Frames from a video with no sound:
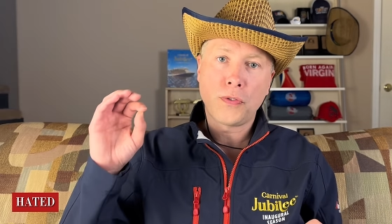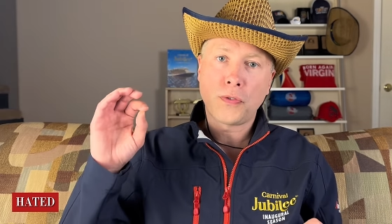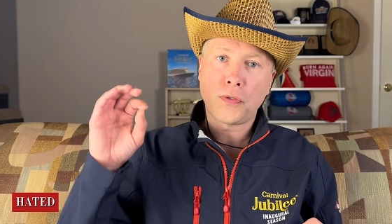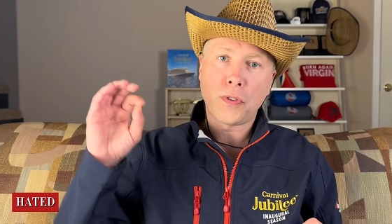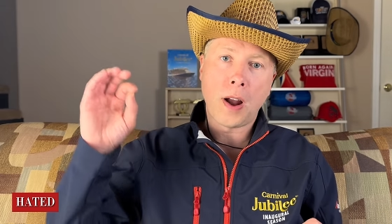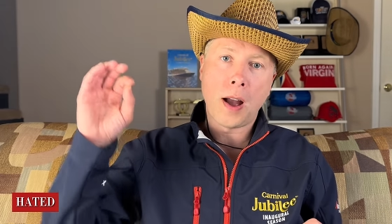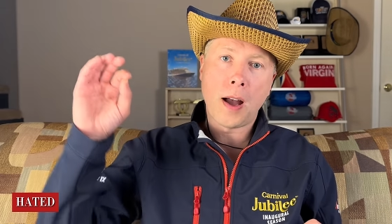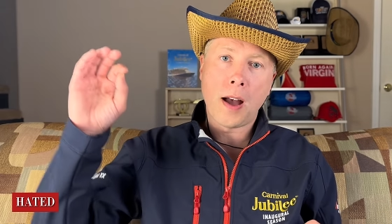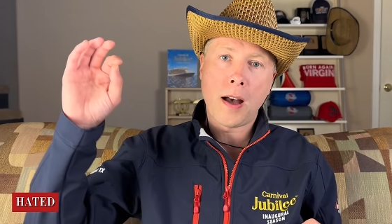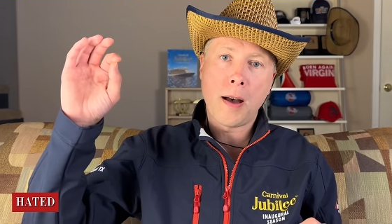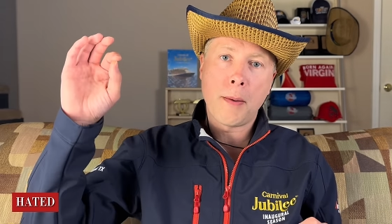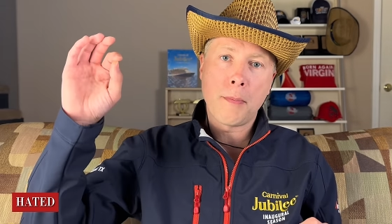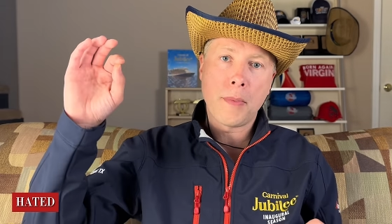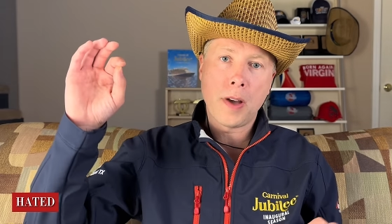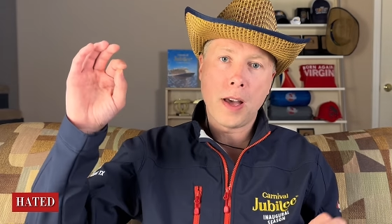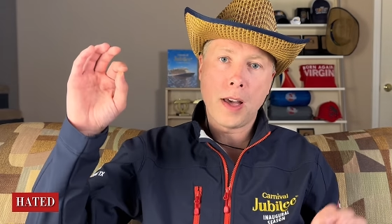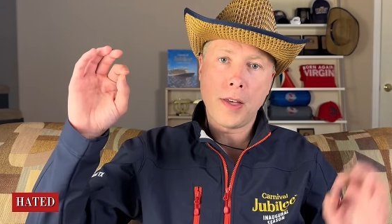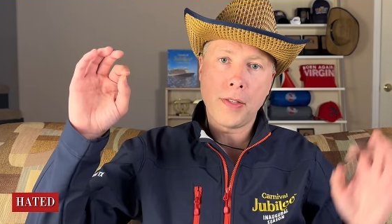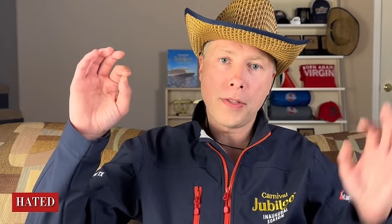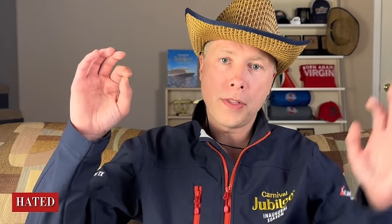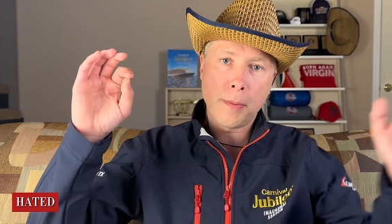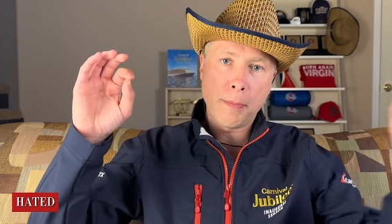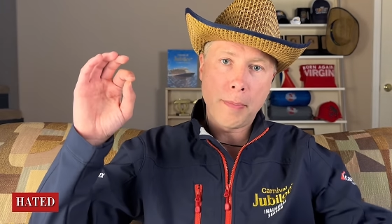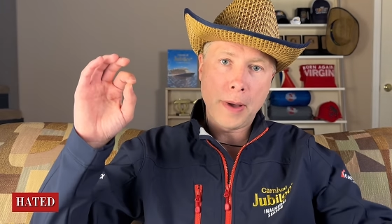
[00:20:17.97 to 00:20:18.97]
from
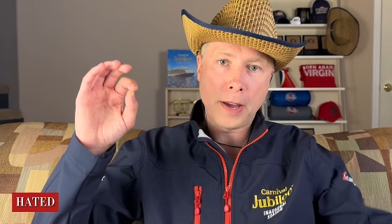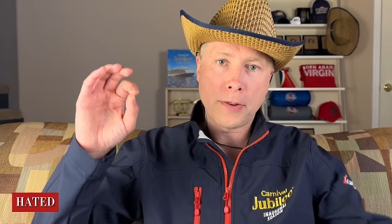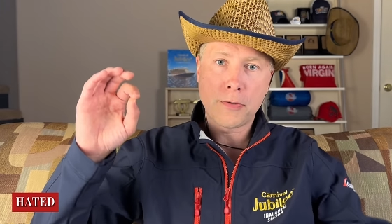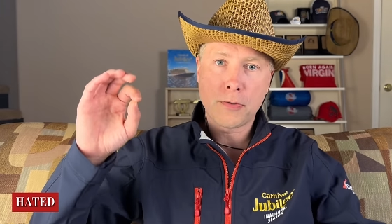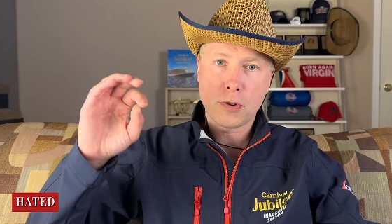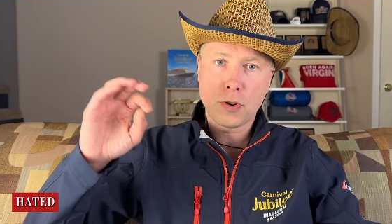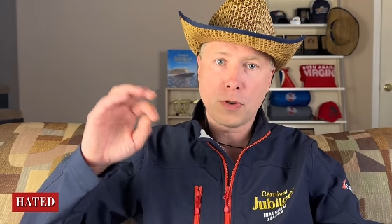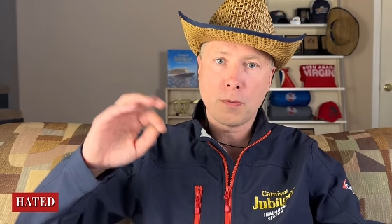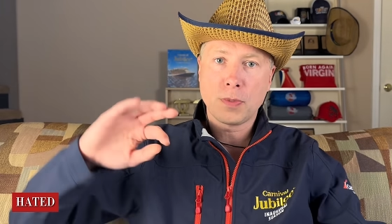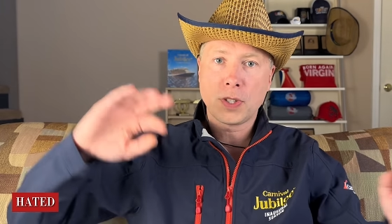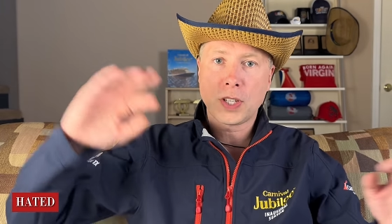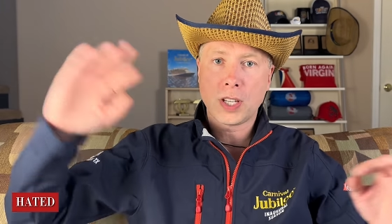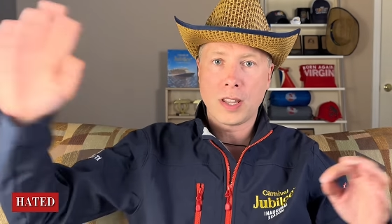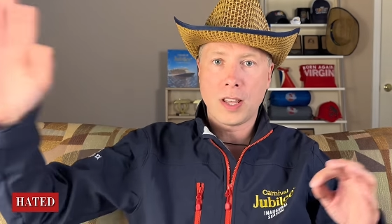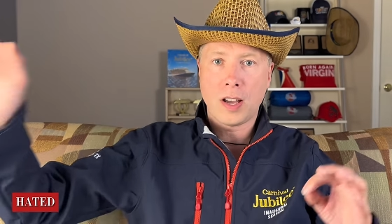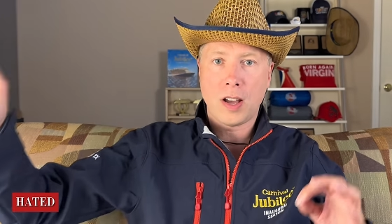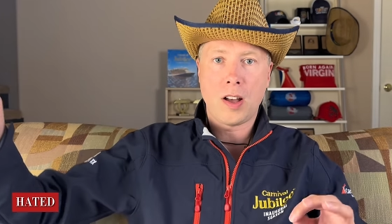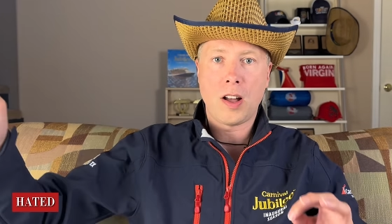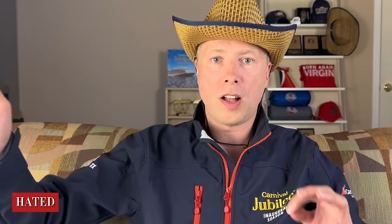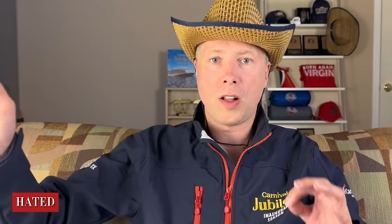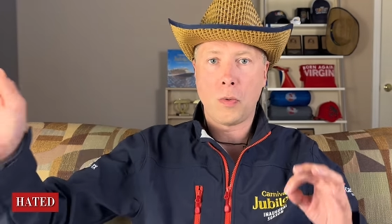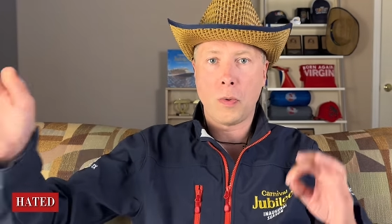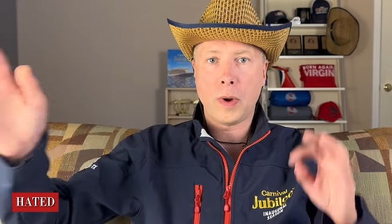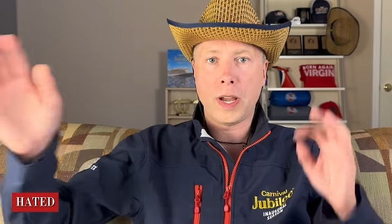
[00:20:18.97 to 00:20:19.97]
the bedroom to the
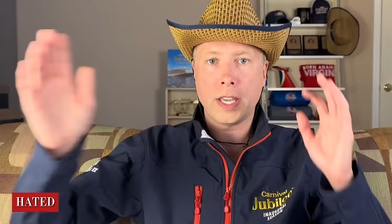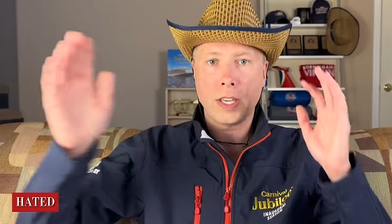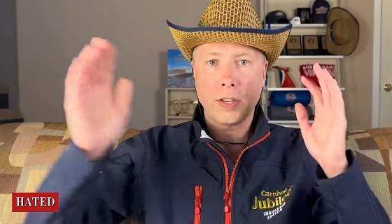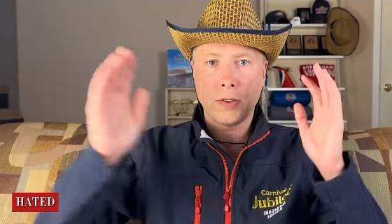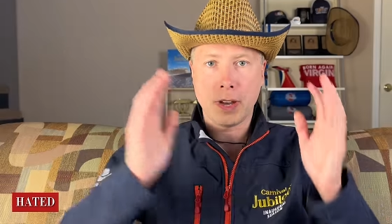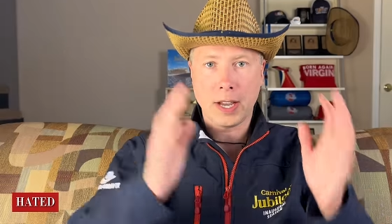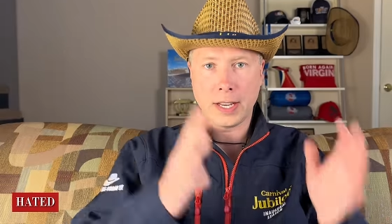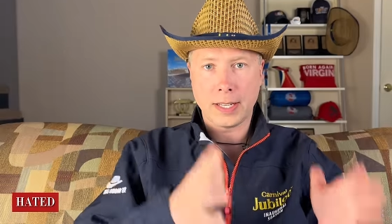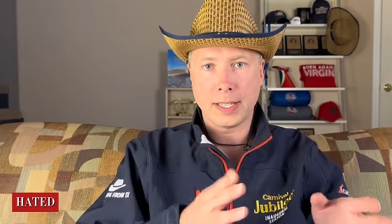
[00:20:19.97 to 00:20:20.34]
hallway, you got